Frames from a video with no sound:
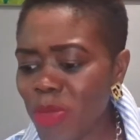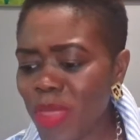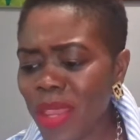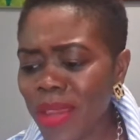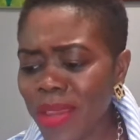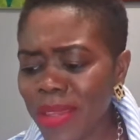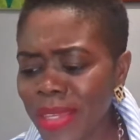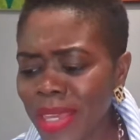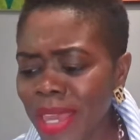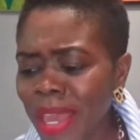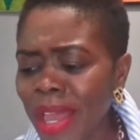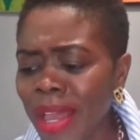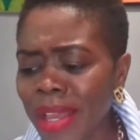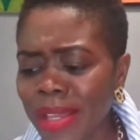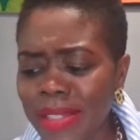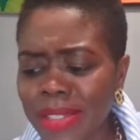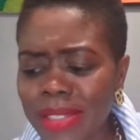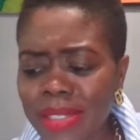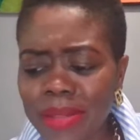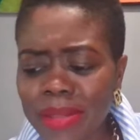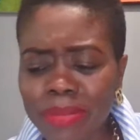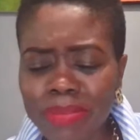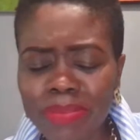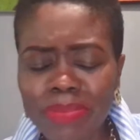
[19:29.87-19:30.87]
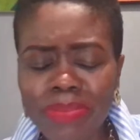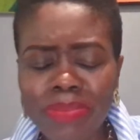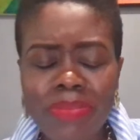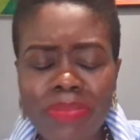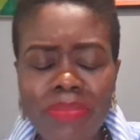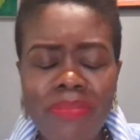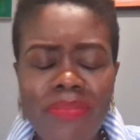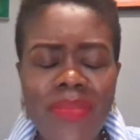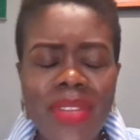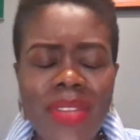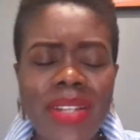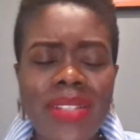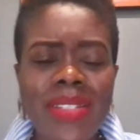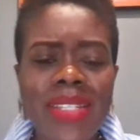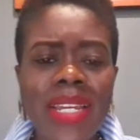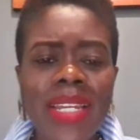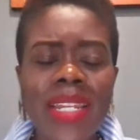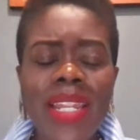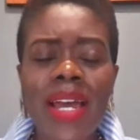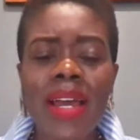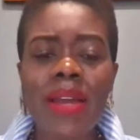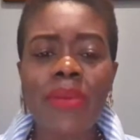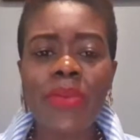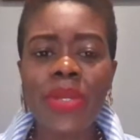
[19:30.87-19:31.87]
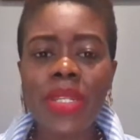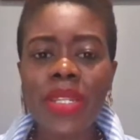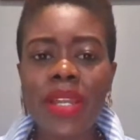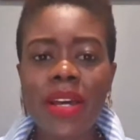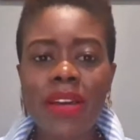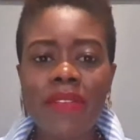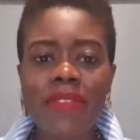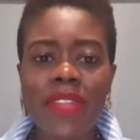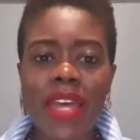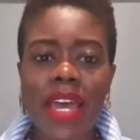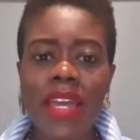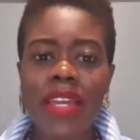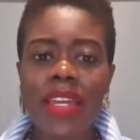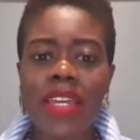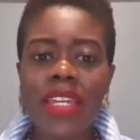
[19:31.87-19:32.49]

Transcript: Yes. A deadline, we love that.